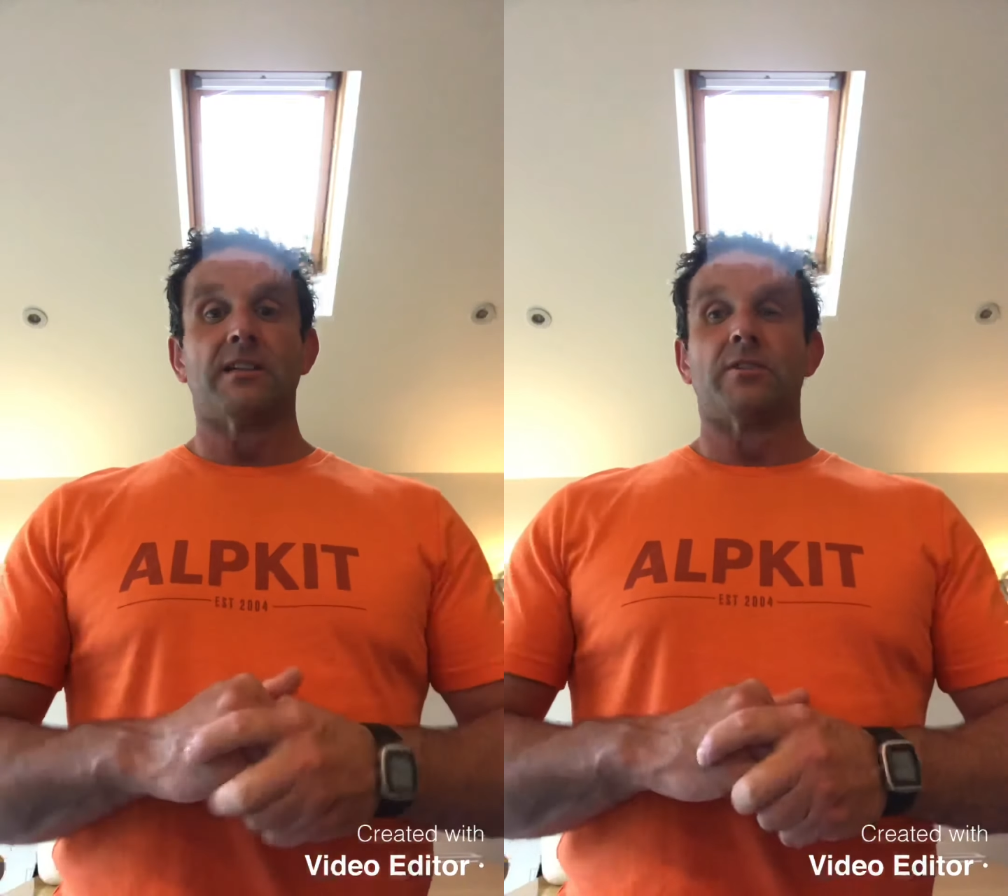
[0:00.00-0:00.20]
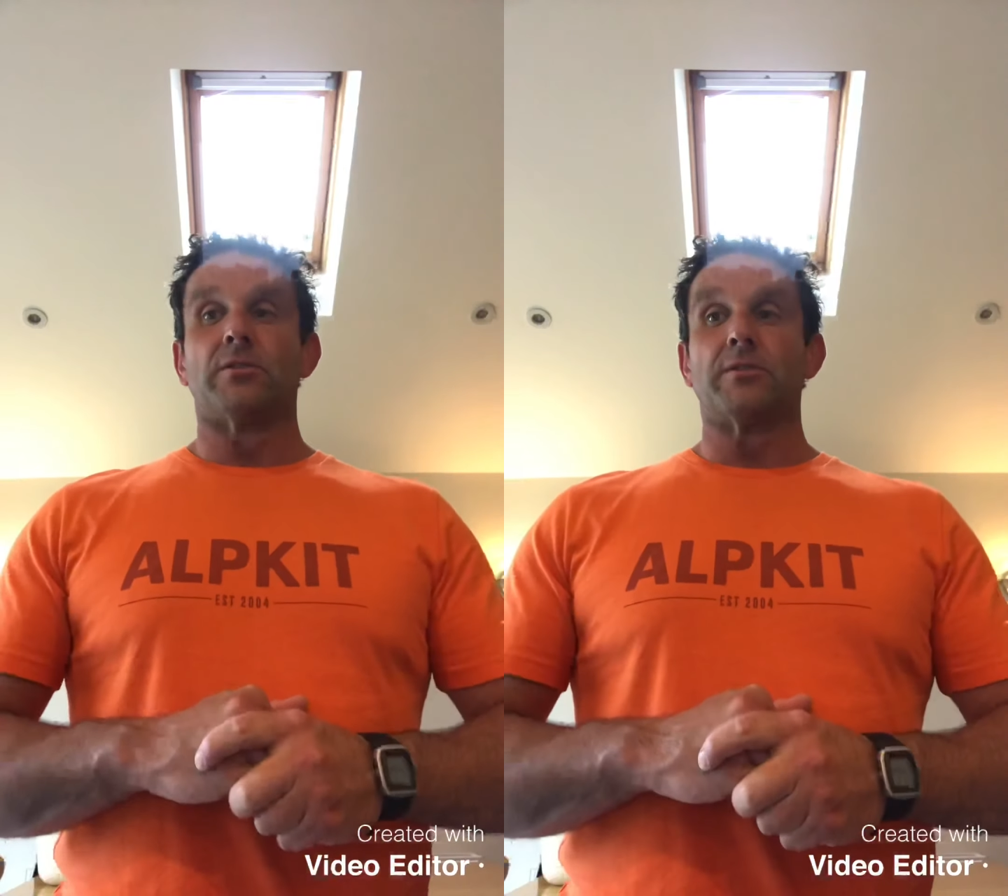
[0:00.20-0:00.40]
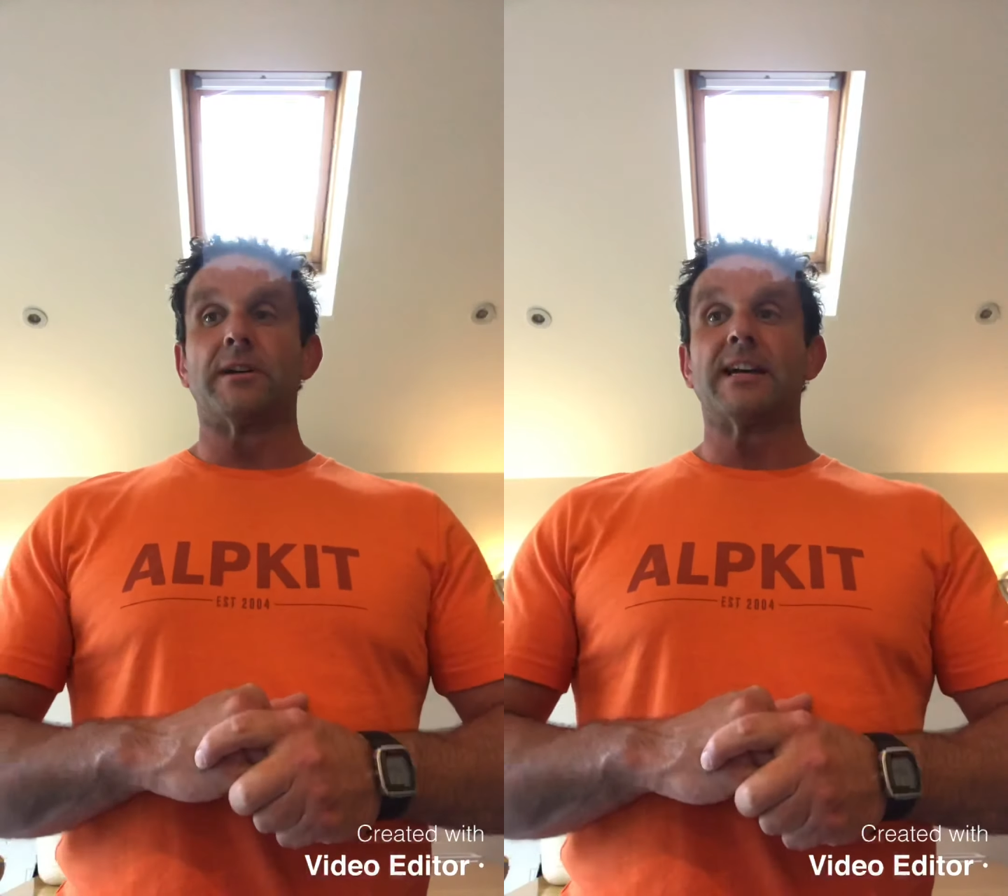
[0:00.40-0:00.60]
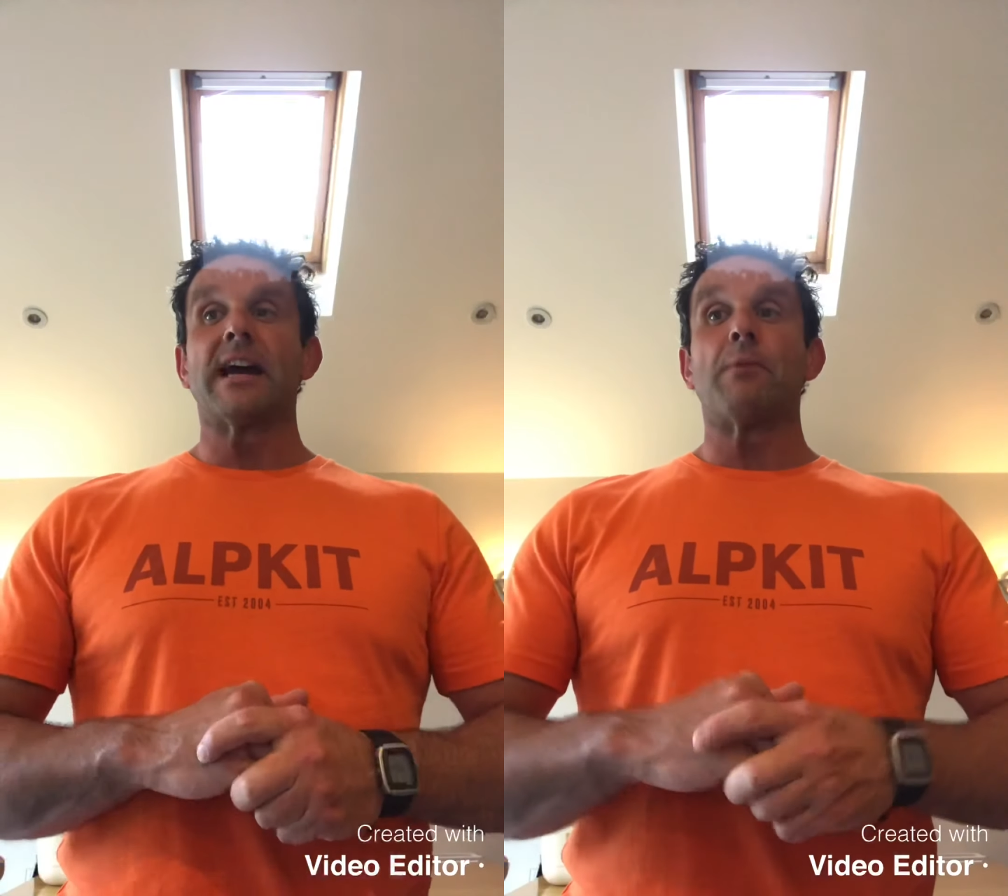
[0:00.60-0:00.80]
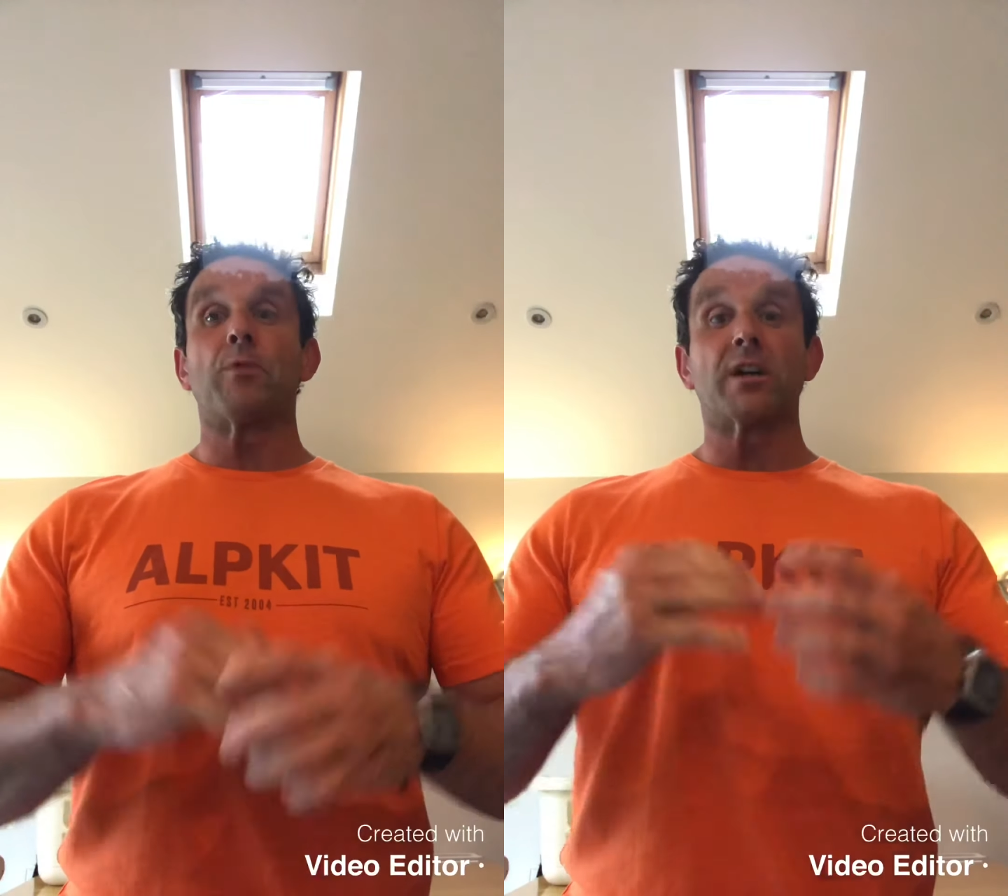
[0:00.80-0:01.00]
all right,
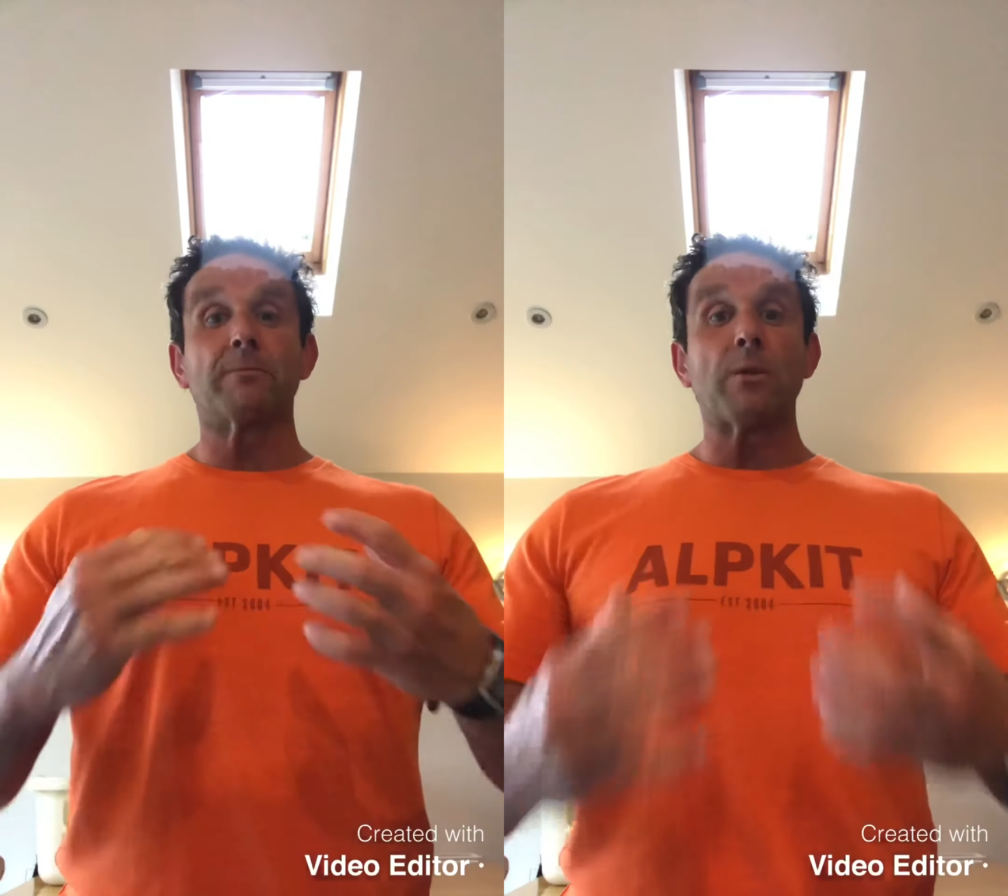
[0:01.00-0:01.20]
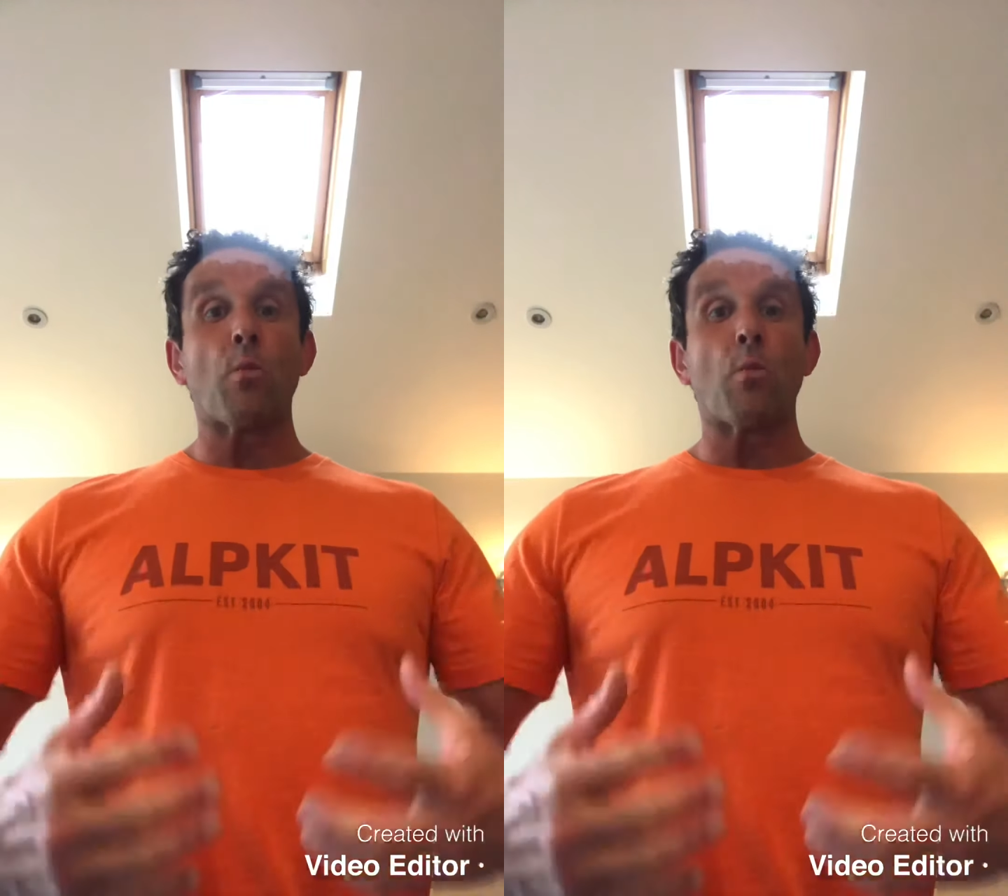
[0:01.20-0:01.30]
and we're going to be